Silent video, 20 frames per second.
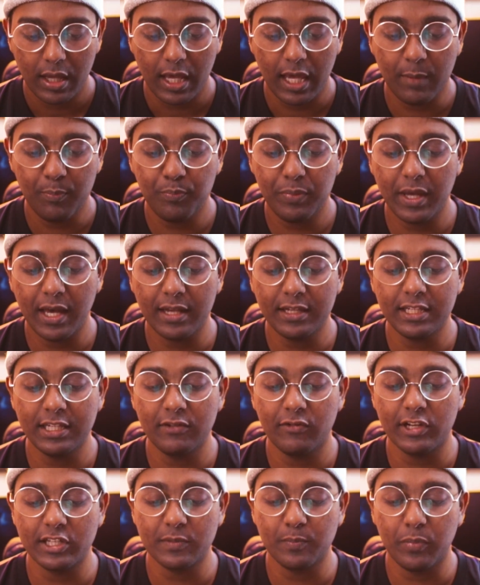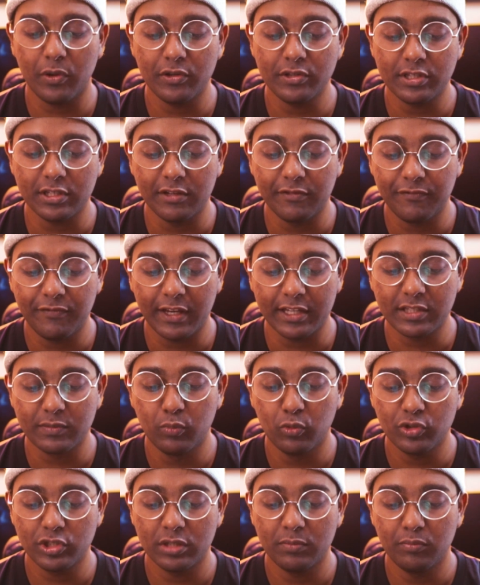MPRT response affects
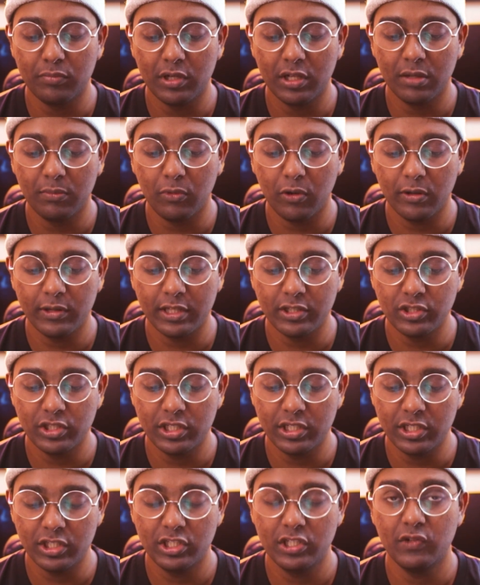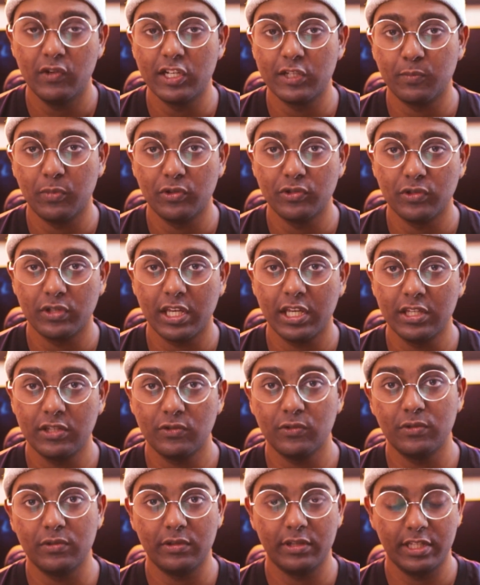motion blur more than GTG response. Okay,
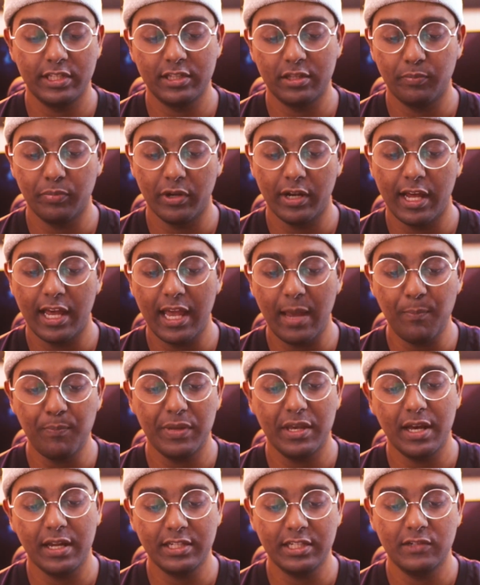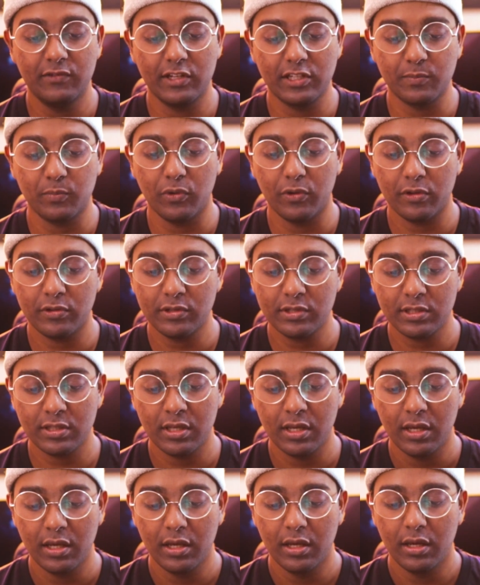so this is the point. MPRT response
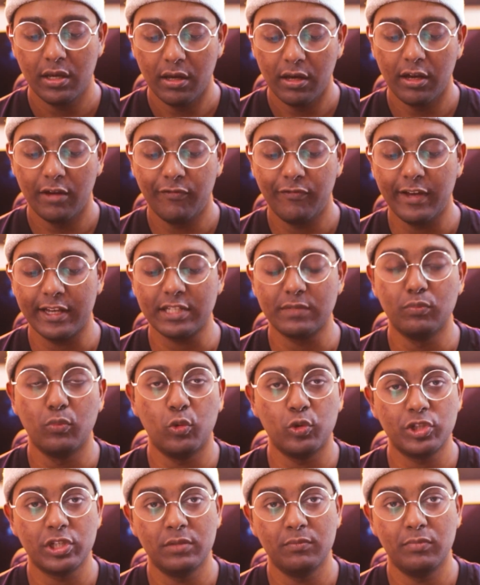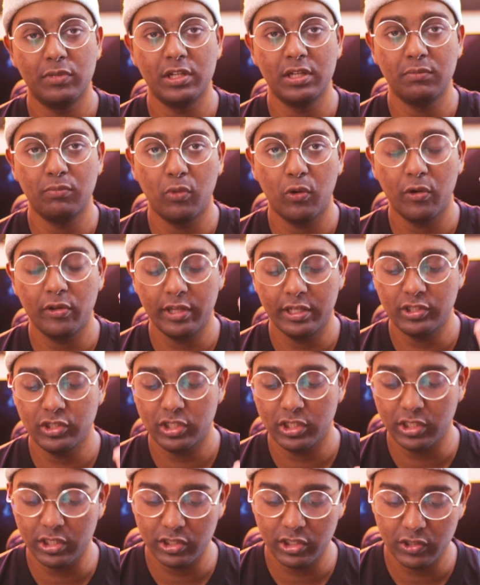affects motion blur more than
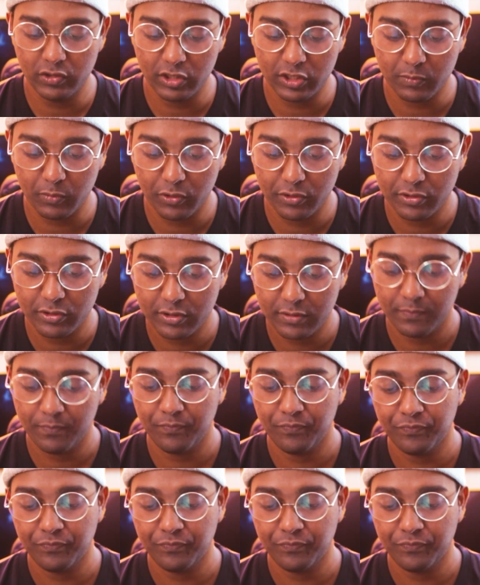GTG response.